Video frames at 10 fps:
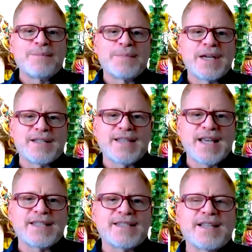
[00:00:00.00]
because
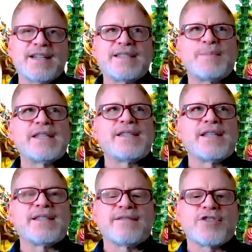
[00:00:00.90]
that's a
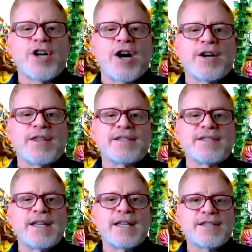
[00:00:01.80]
species of shark that
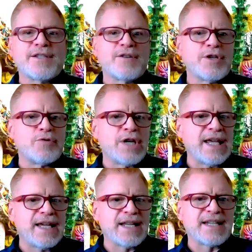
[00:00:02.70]
is so
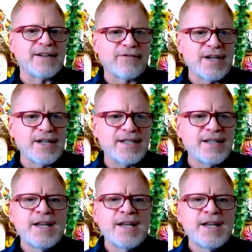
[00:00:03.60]
unique and different.